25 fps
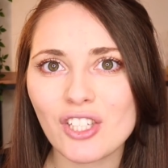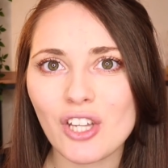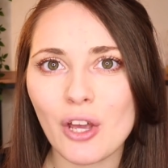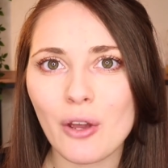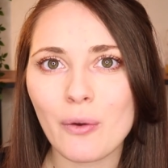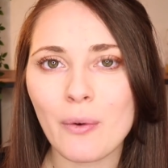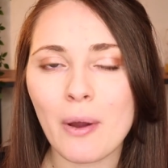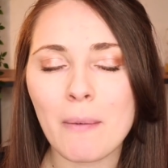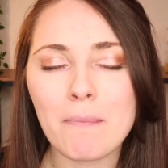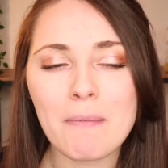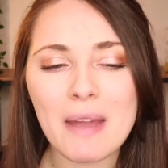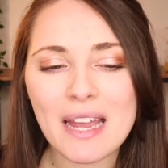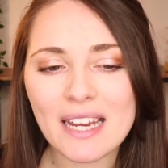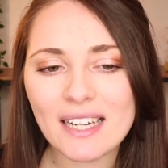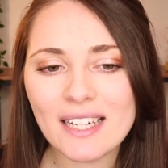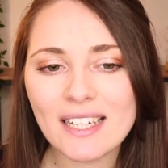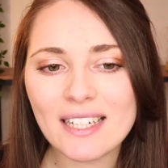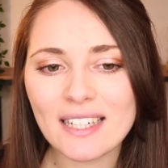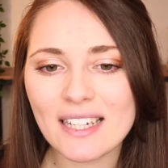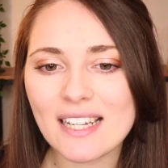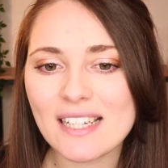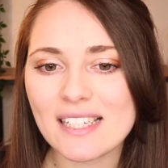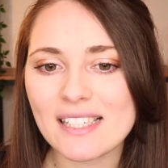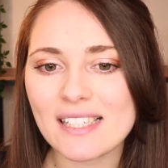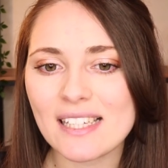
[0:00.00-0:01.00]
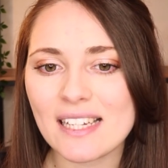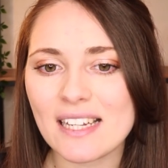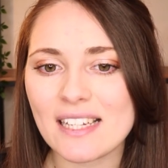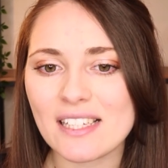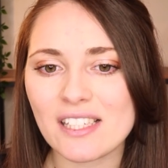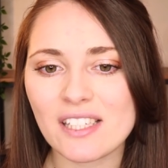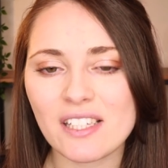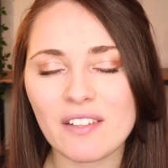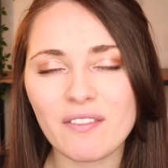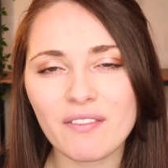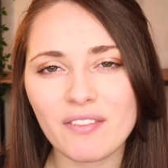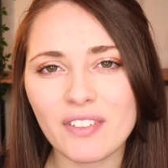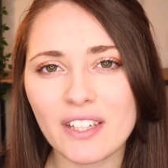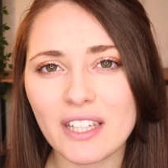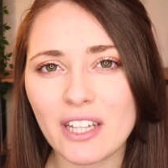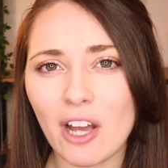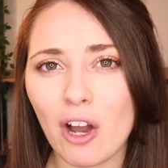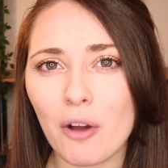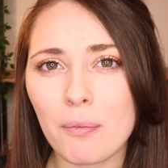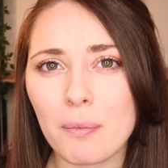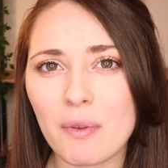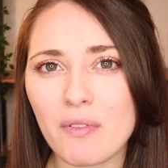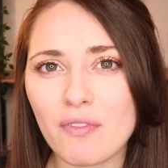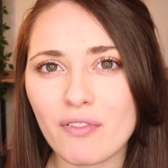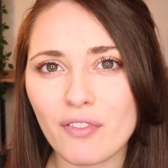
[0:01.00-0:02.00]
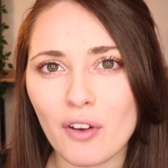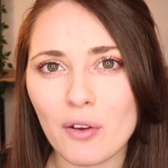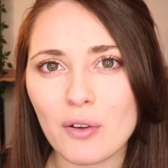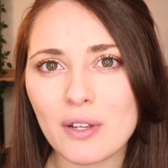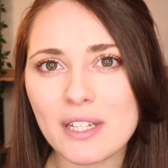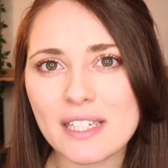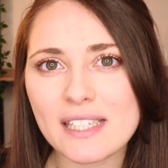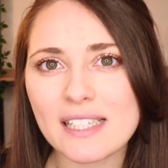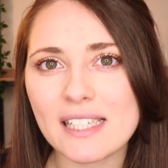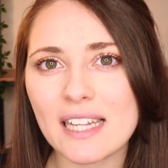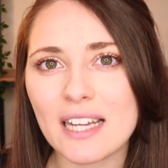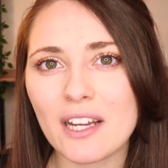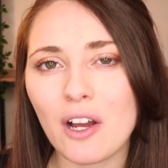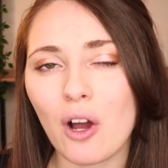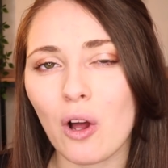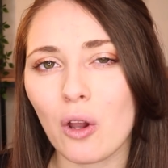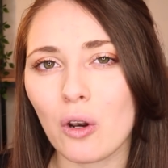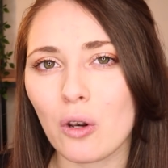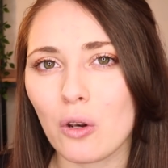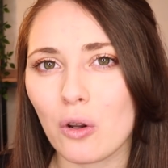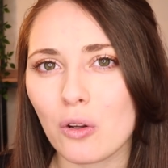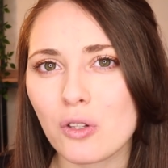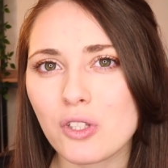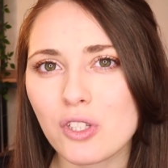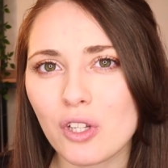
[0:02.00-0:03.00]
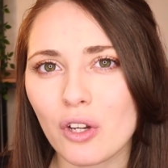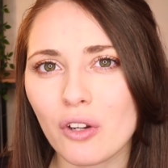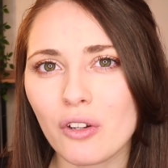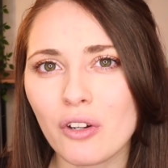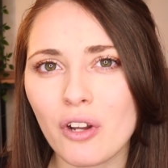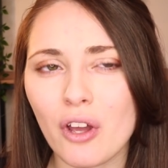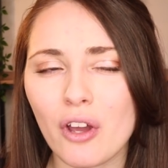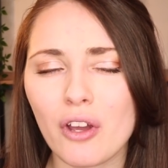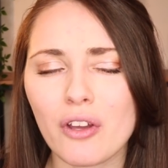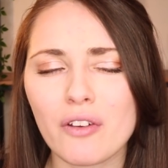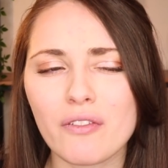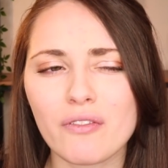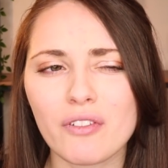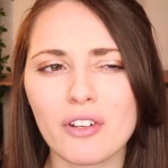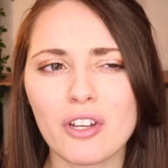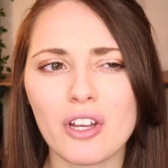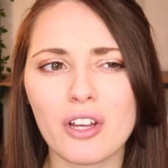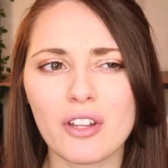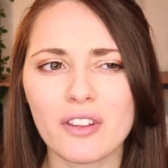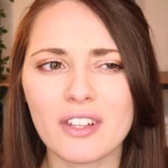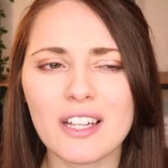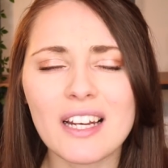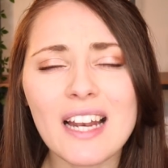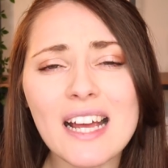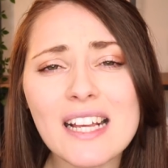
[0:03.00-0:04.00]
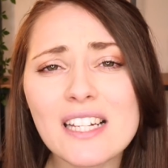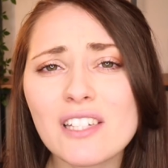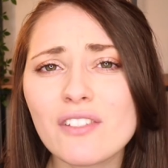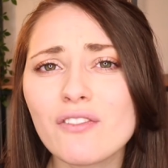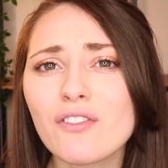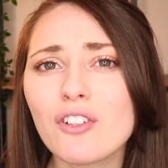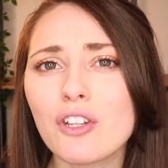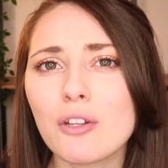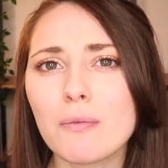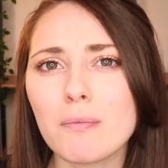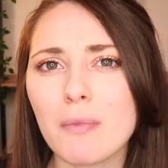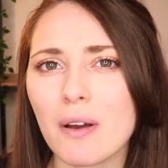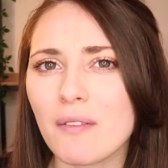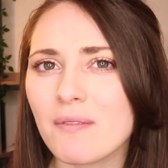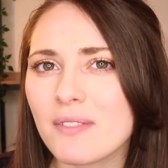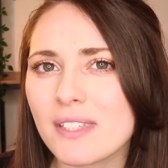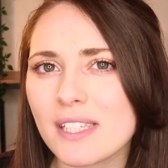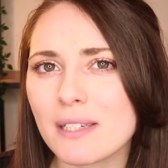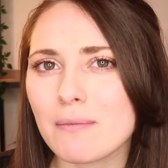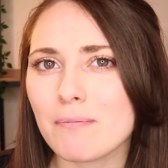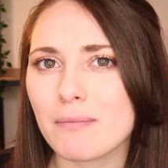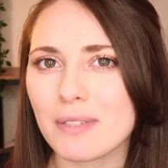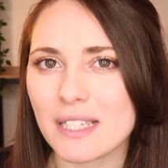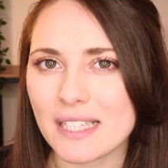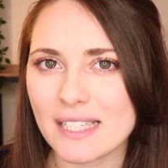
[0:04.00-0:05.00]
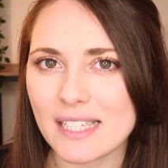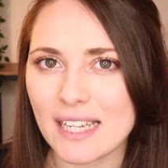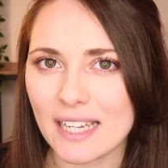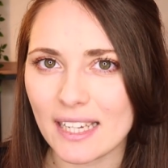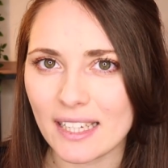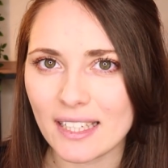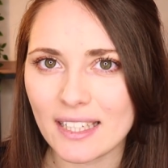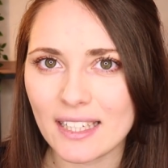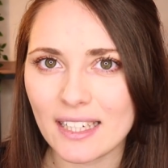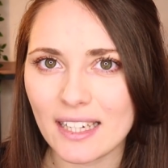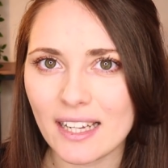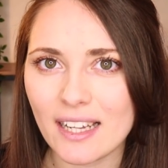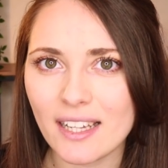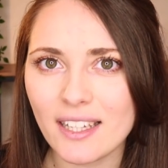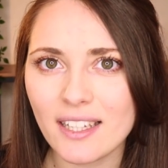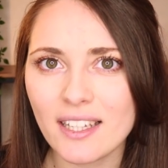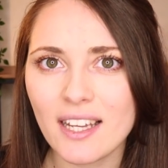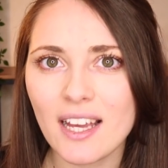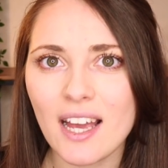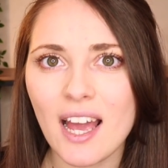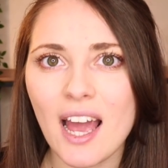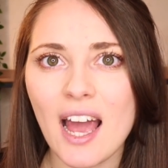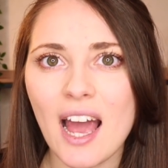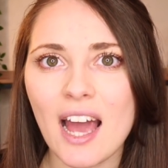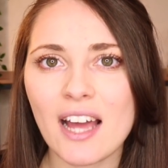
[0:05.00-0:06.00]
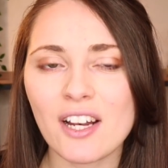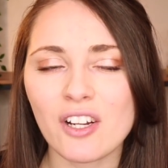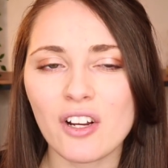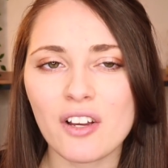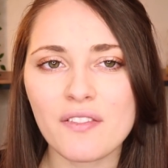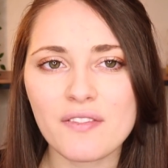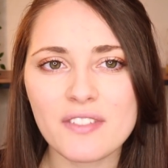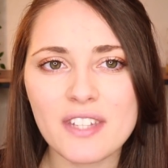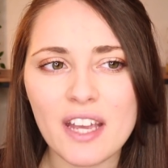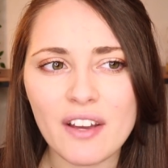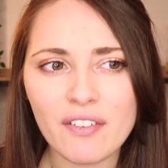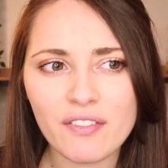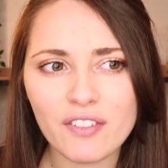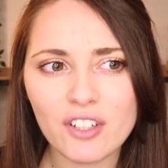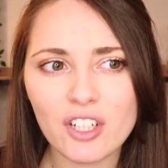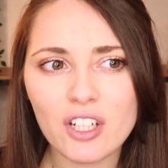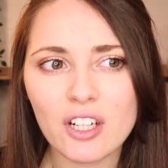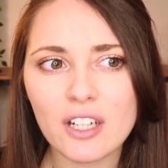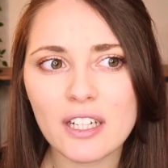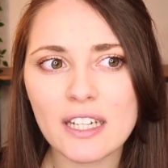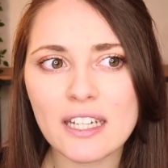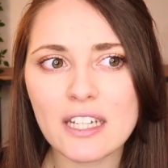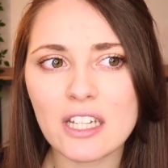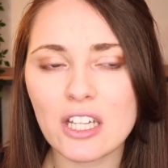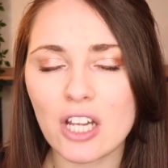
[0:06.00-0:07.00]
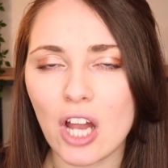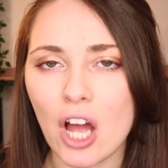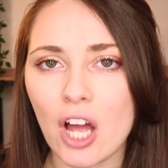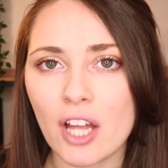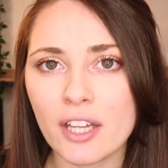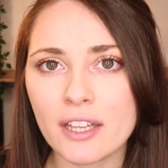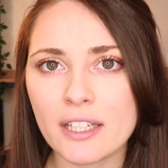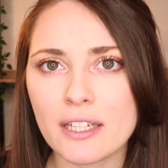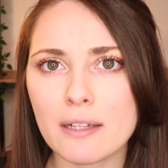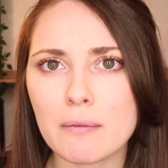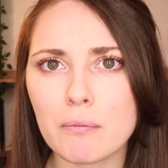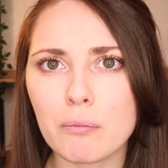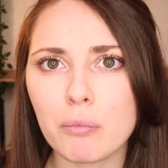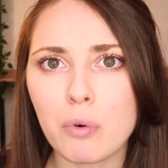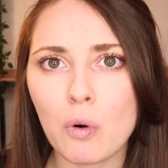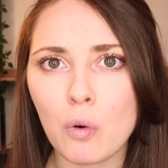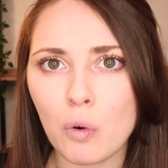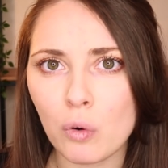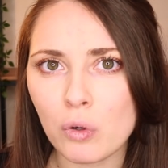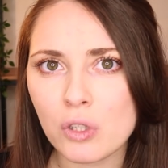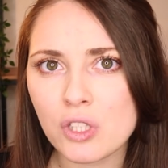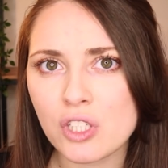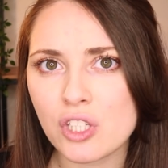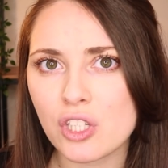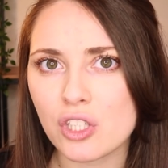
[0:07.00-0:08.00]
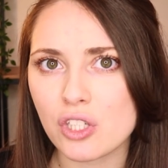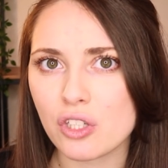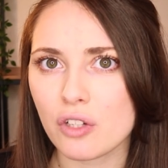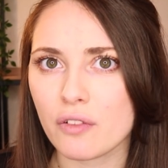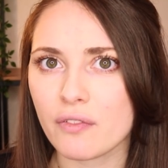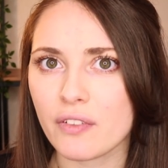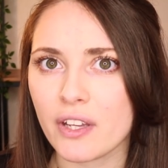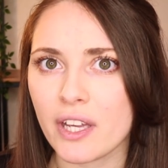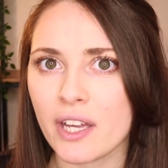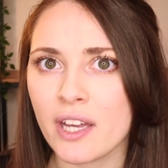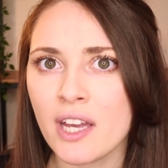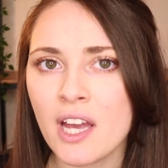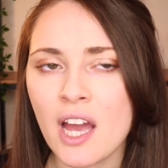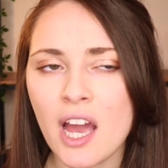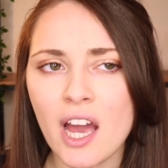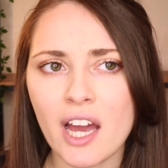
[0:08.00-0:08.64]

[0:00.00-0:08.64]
So a mailing list is something that I've been focusing a lot on over the last few months in particular, and I've definitely learned the importance of it,